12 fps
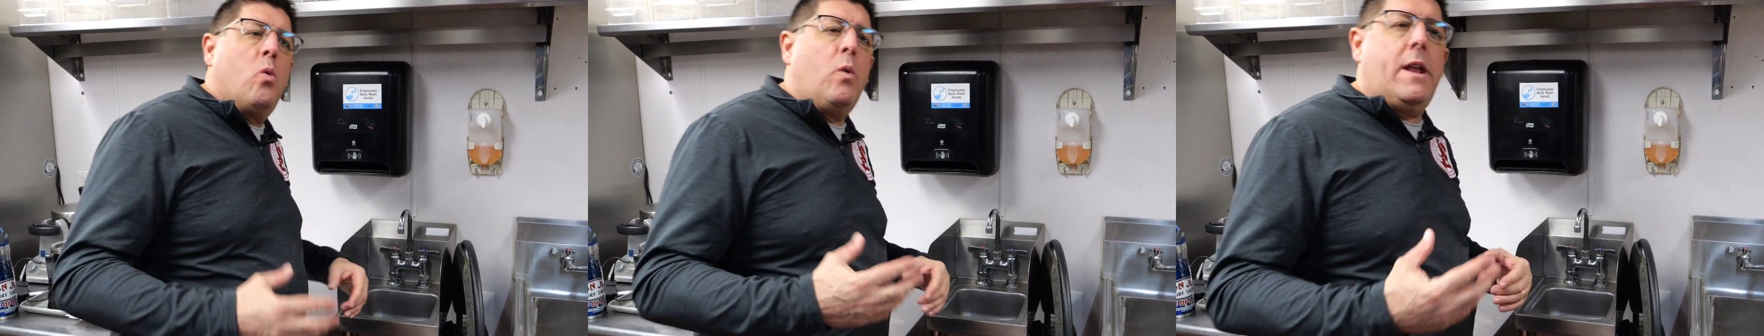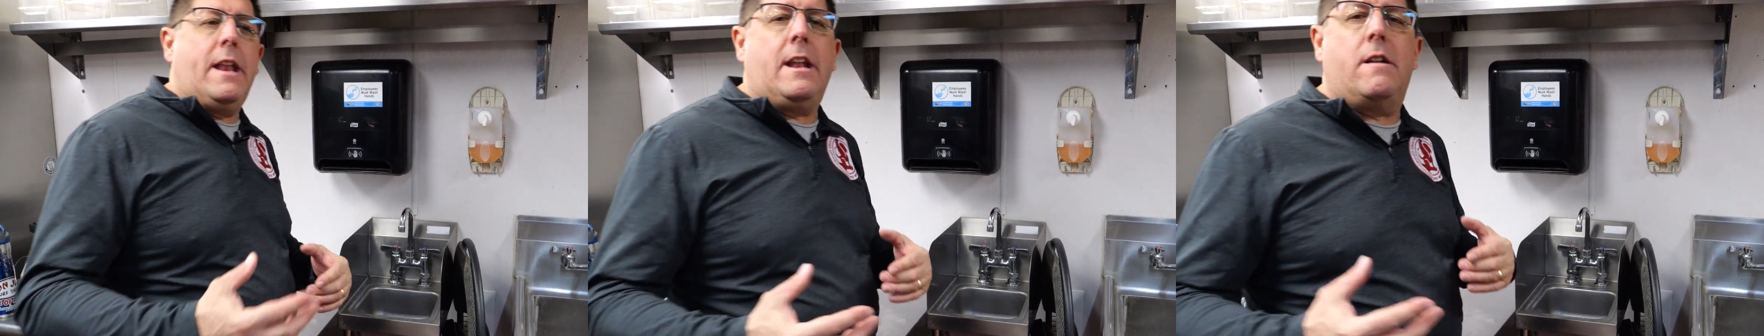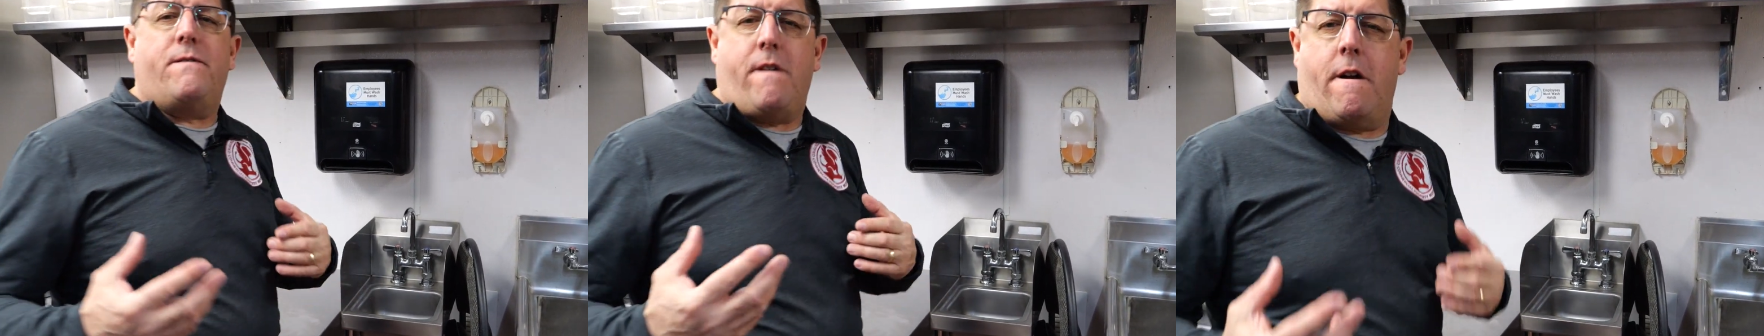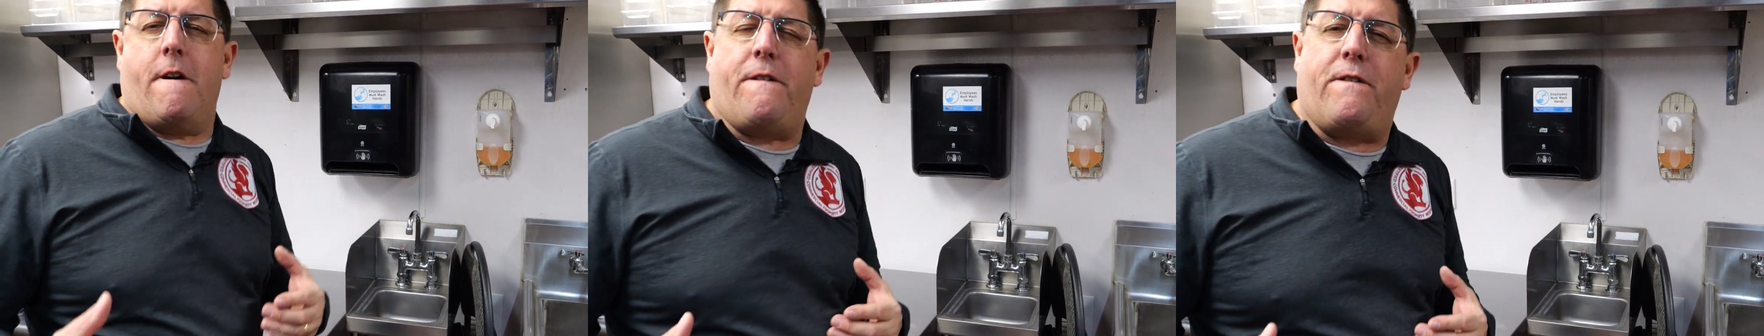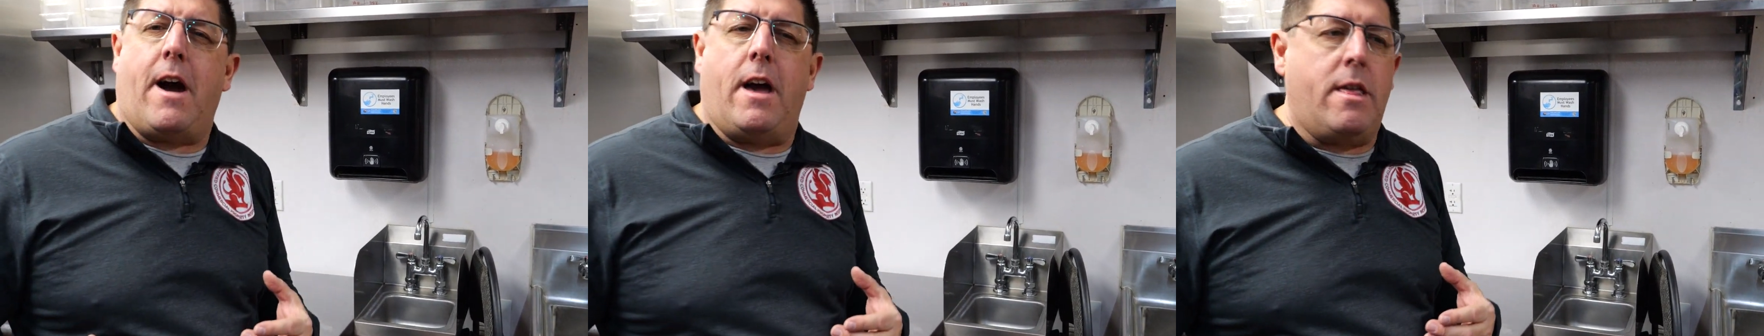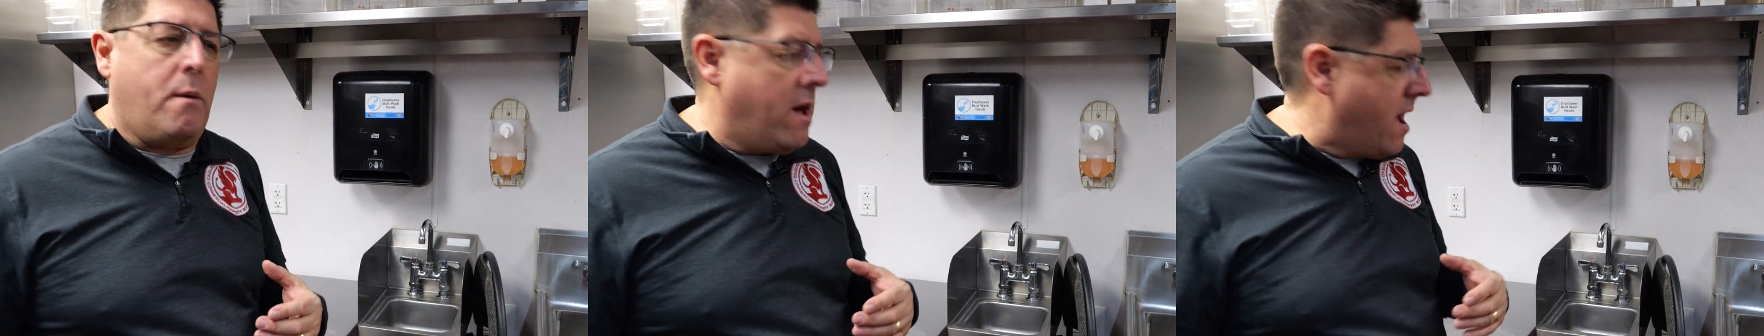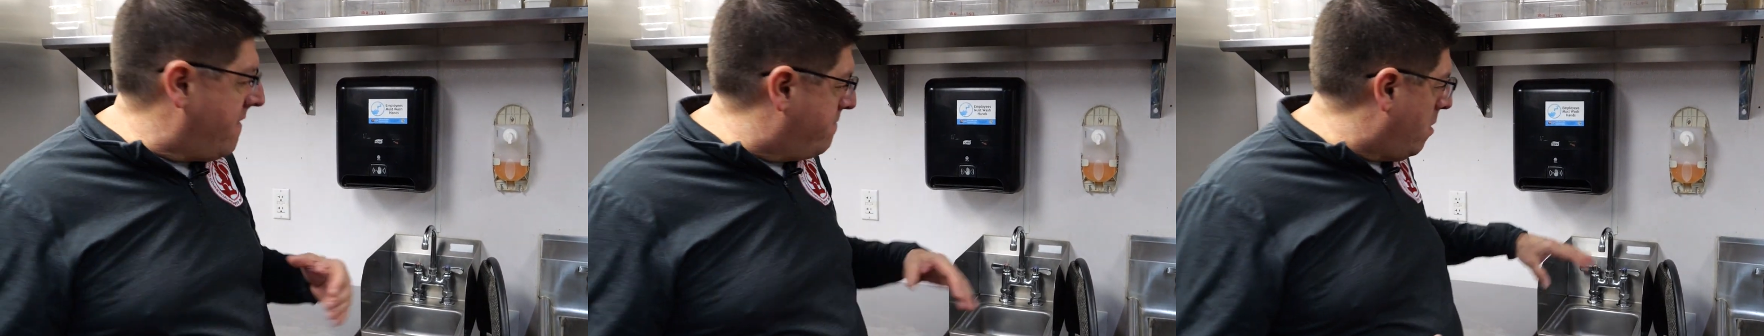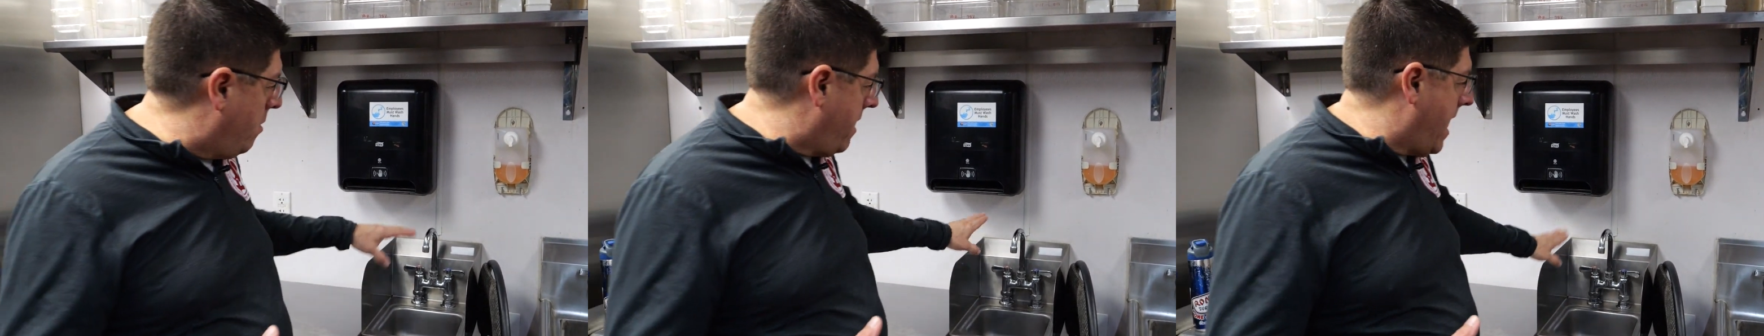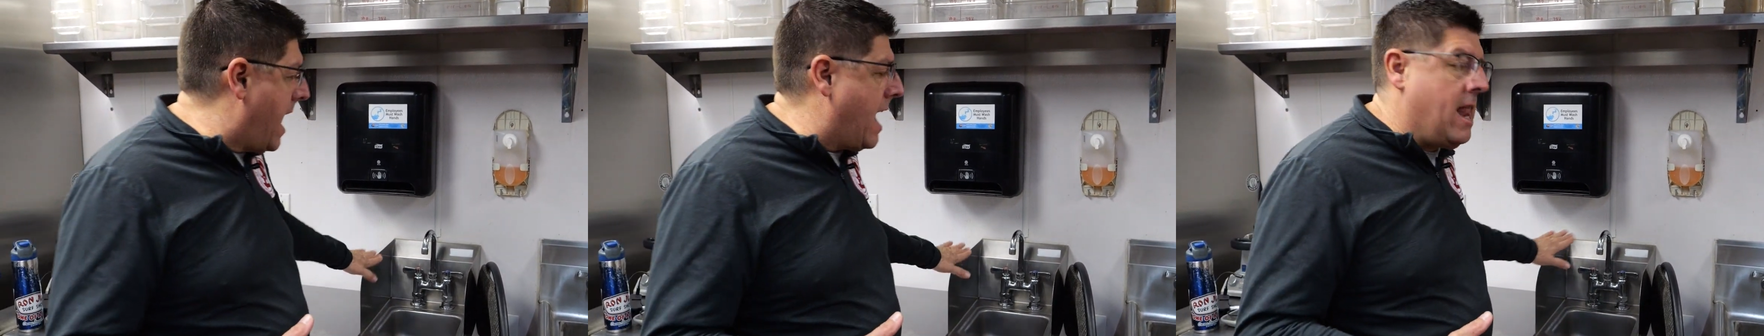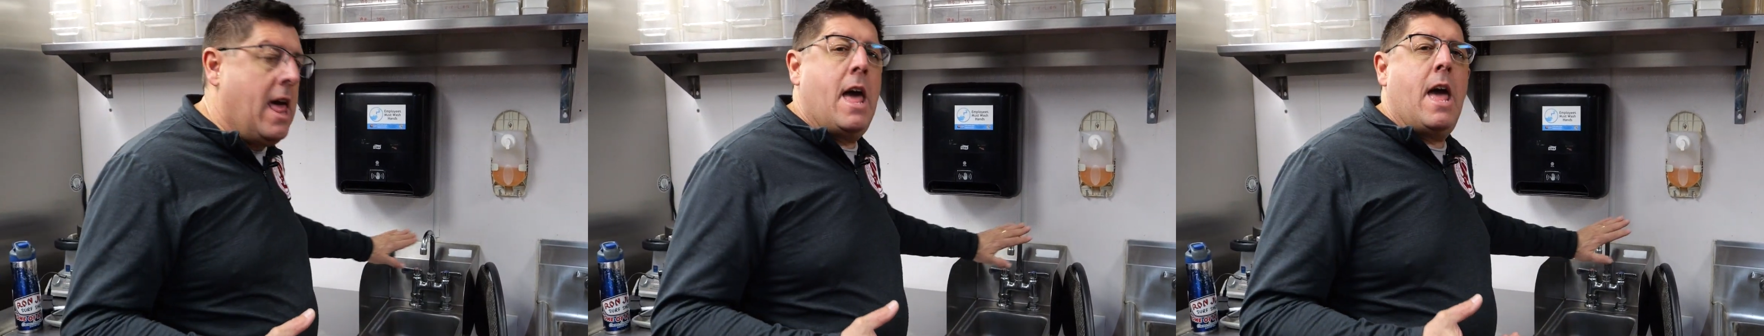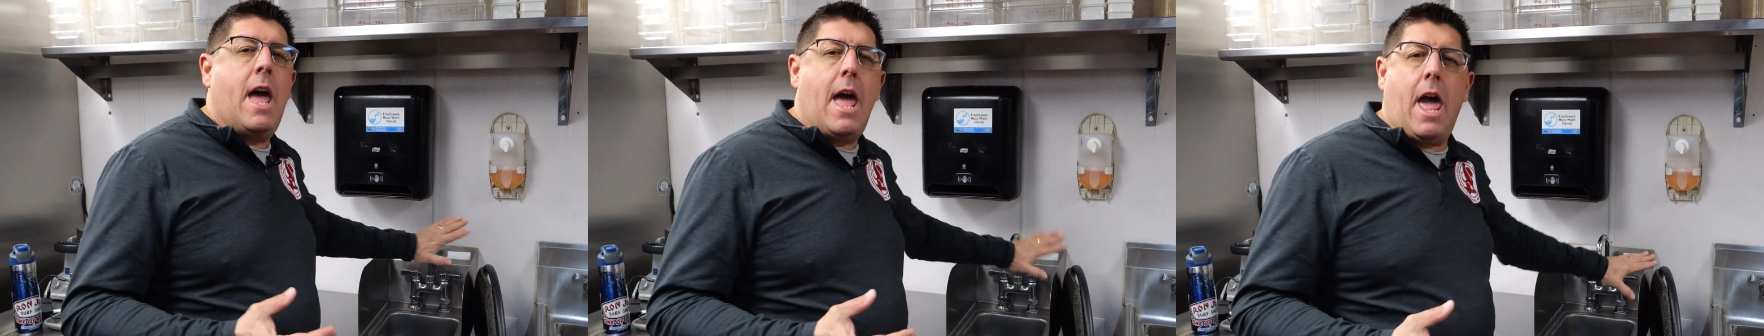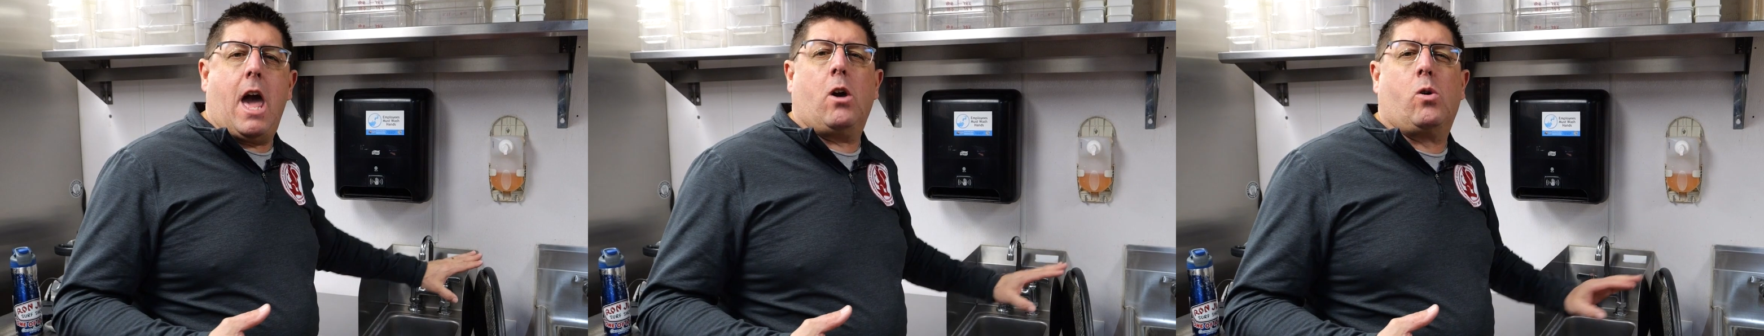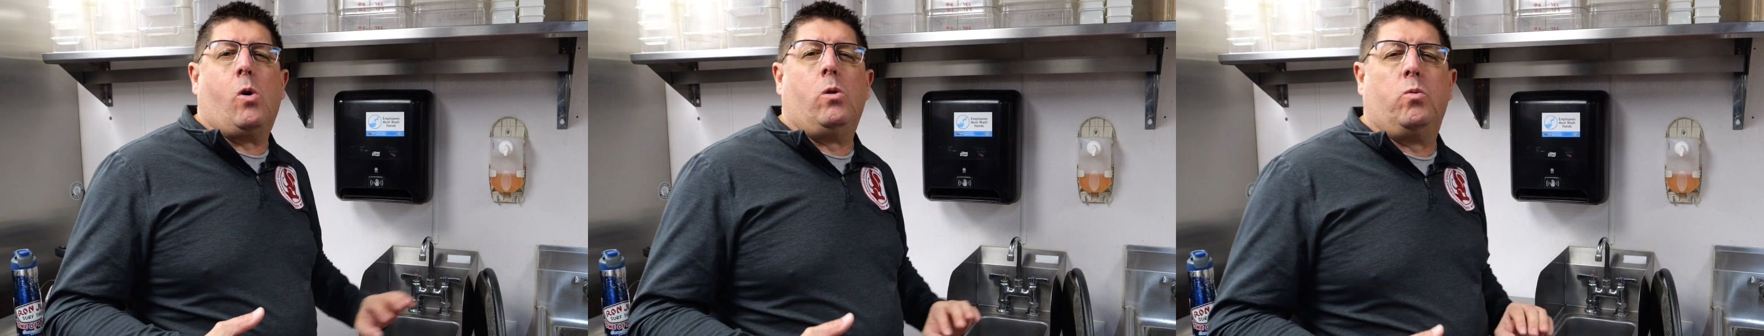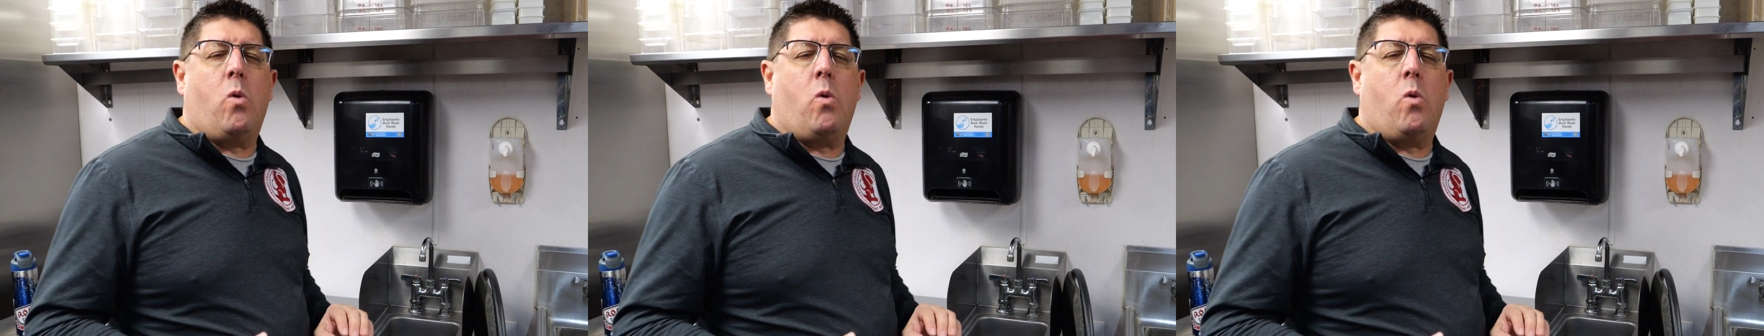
We need to verify that we have both hot and cold